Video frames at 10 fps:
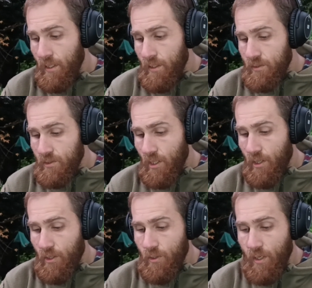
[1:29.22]

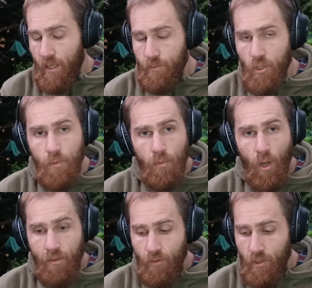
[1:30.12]
So do be
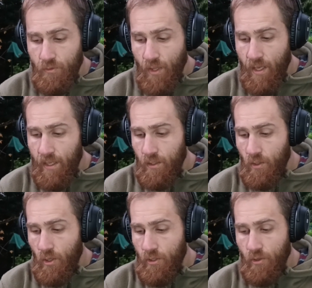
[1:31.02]
mindful of that,
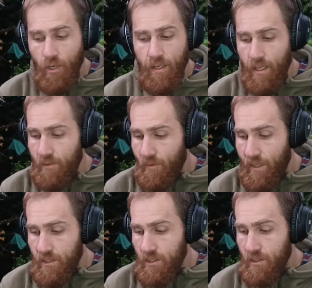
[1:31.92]
learn your ID
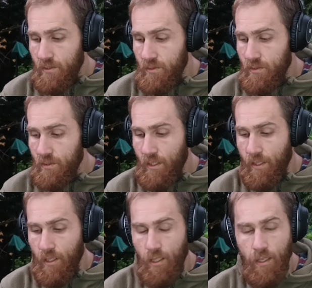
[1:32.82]
features,
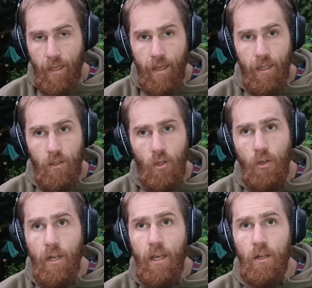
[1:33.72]
and
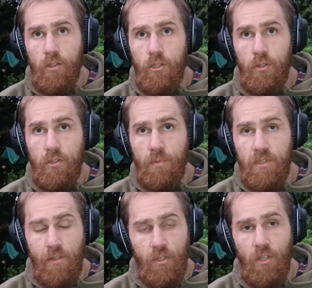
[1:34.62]
learn how to
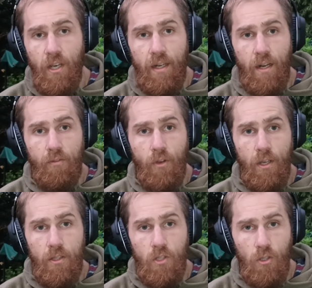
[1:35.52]
specifically
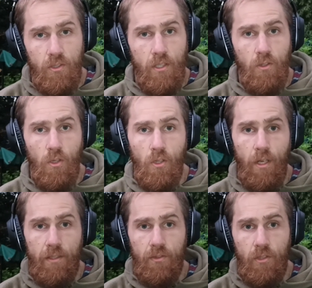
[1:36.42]
identify the toxic
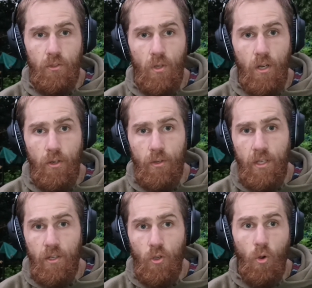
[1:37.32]
lookalikes that grow
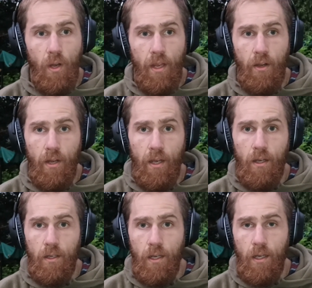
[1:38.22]
in your area
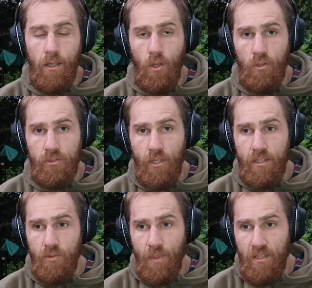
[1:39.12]
alongside
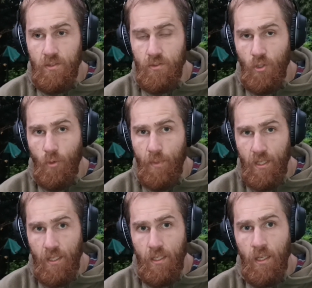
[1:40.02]
the species you're
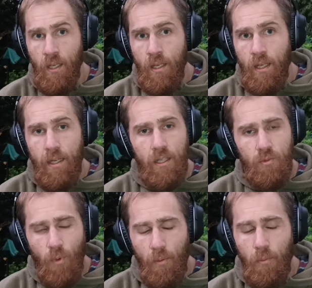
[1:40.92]
picking. It is
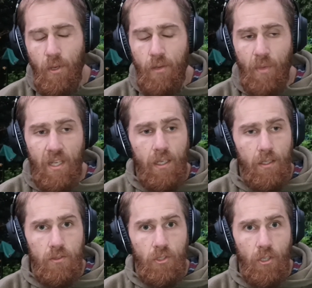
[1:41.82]
probably a bigger
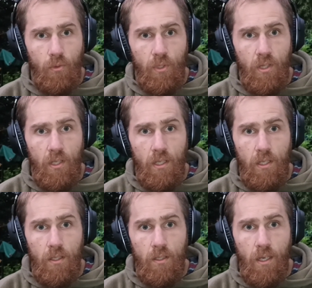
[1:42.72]
concern with
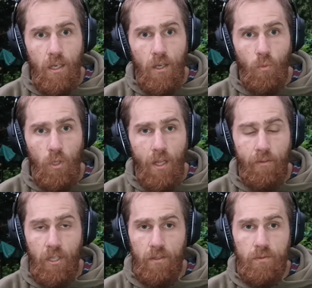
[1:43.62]
the
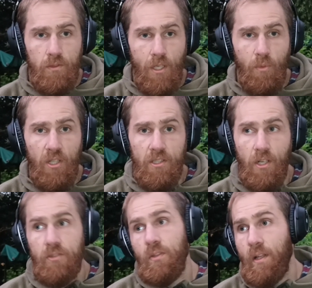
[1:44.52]
wood-loving
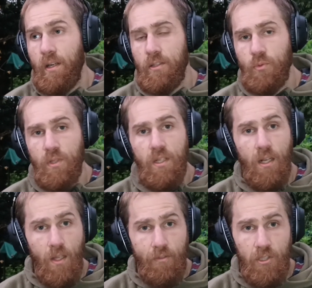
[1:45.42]
subaruginosa than it is with the
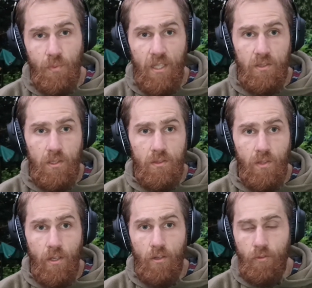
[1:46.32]
dung-loving species.
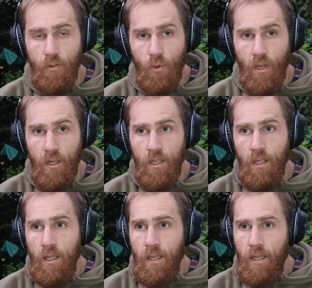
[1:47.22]
There are fewer
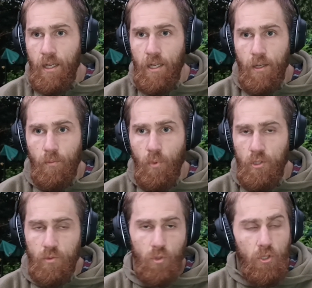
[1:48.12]

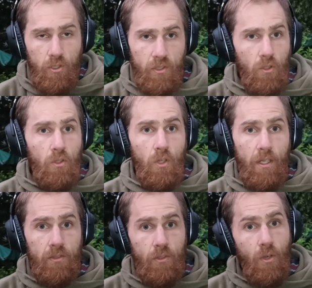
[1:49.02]
possible toxic
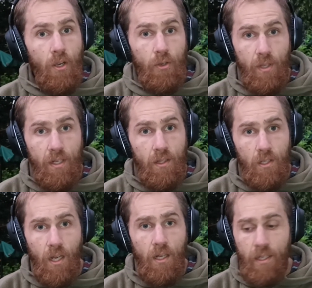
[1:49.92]
lookalikes that grow in
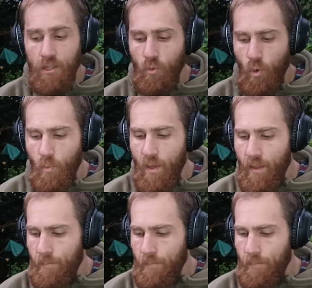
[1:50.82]
the dung in the warm weather.